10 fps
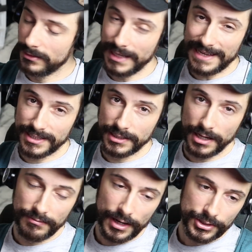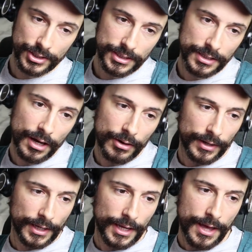that's the direction he's
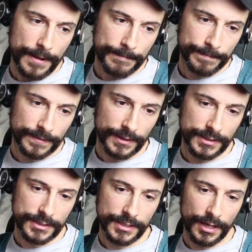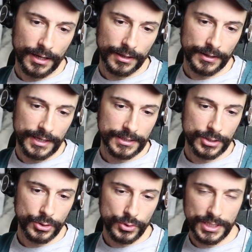going, yeah? It's uh,
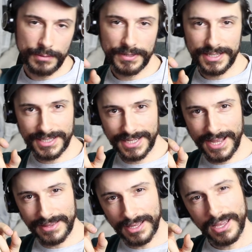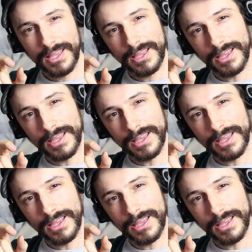it's hooty, but it's together.